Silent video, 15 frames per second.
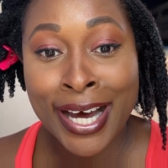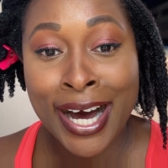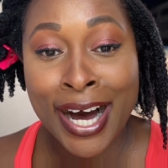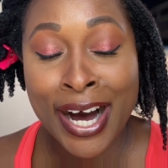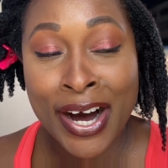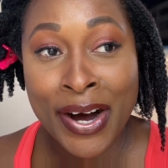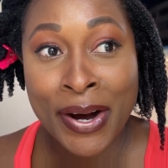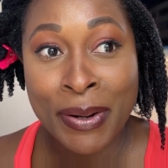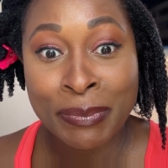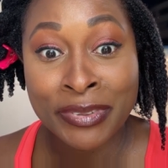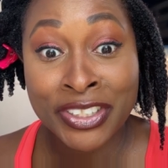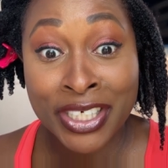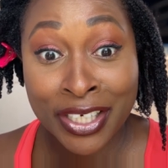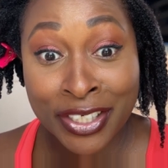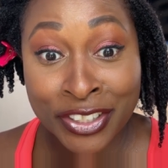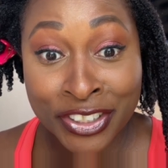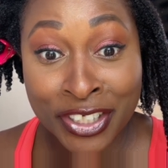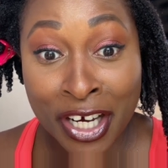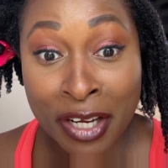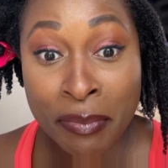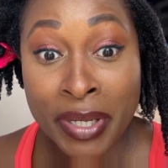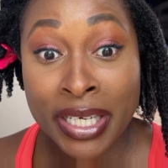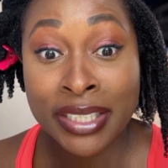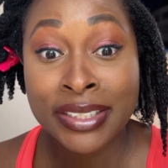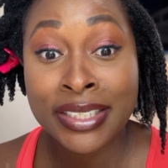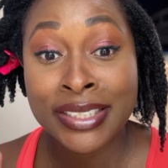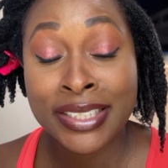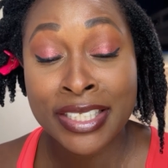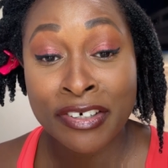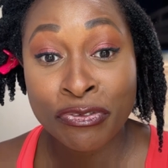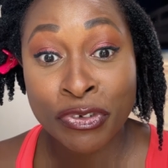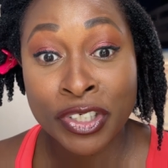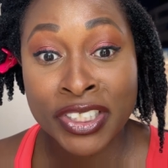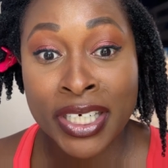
jello shot because it's in the fridge.